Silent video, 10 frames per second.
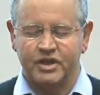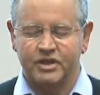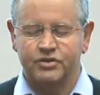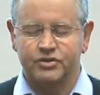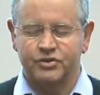
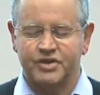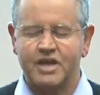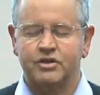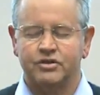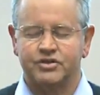we do
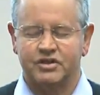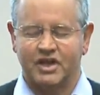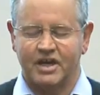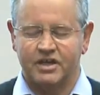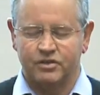thank you
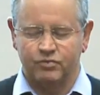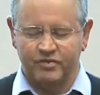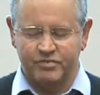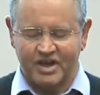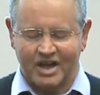today
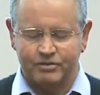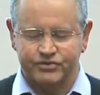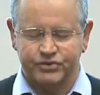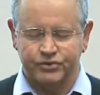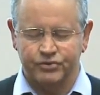that we've been
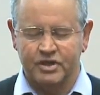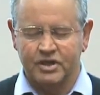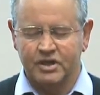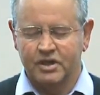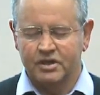able
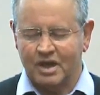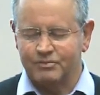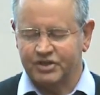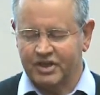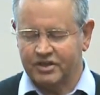to
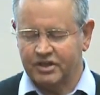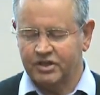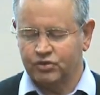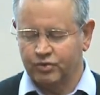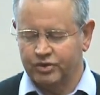come together
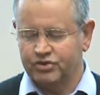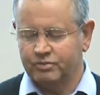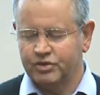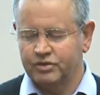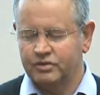here to
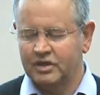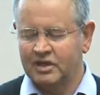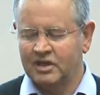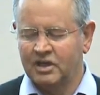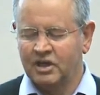worship you.